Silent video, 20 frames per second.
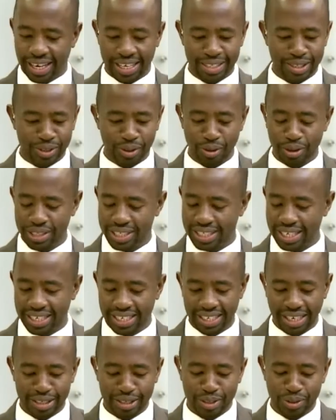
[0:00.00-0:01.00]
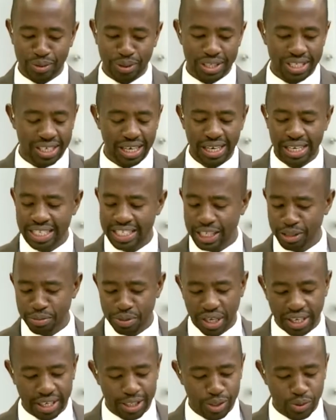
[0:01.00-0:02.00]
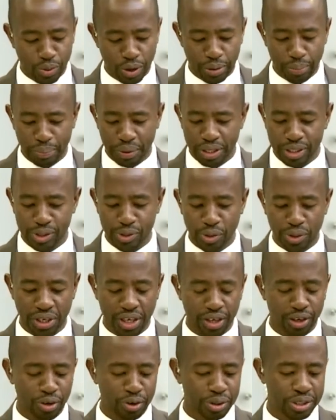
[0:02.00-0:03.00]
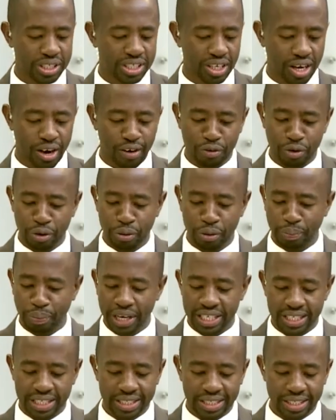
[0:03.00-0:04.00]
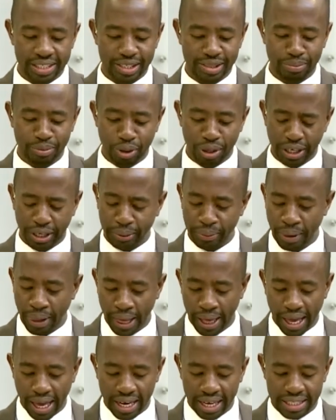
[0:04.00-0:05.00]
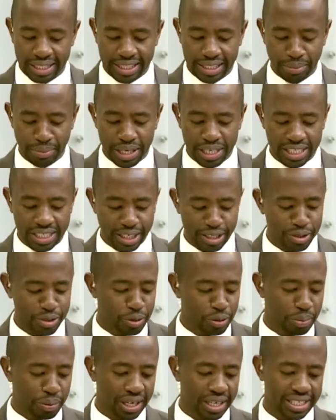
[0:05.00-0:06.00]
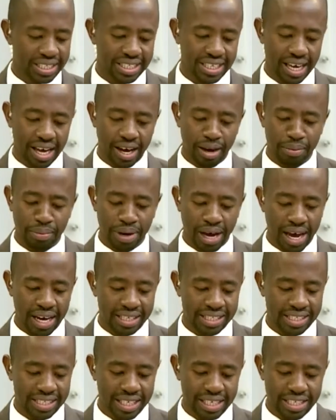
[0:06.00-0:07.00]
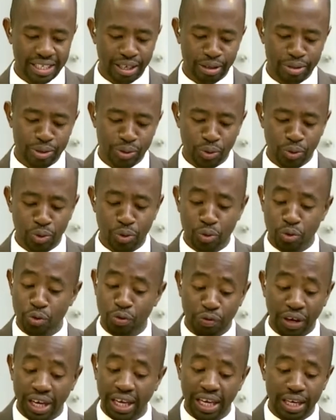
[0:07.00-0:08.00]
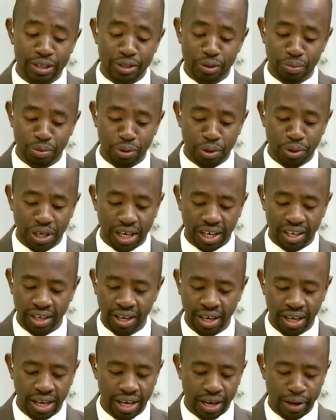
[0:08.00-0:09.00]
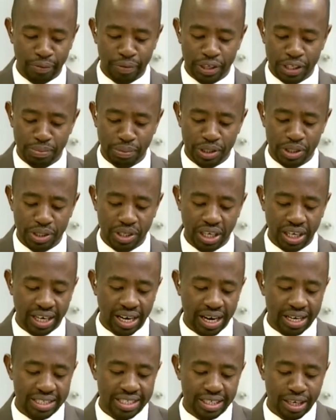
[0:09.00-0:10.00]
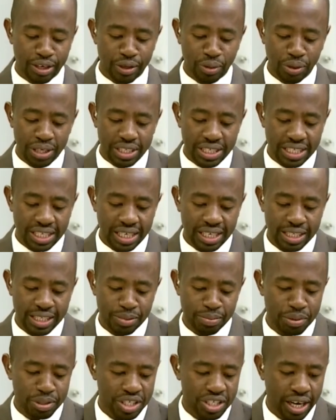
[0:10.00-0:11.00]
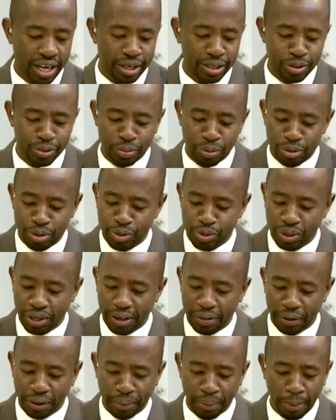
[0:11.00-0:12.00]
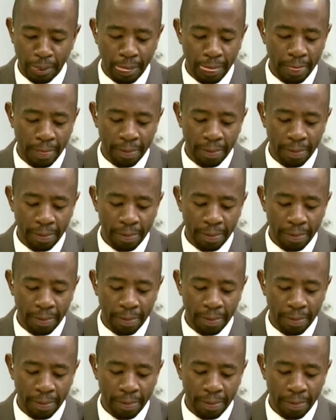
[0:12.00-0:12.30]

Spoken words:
as always, get right to it. Seems like it's one big story across our front pages this morning, and it's the meeting that took place at State House. Uhuru failing to broker this particular NASA unity that he's been trying to put together.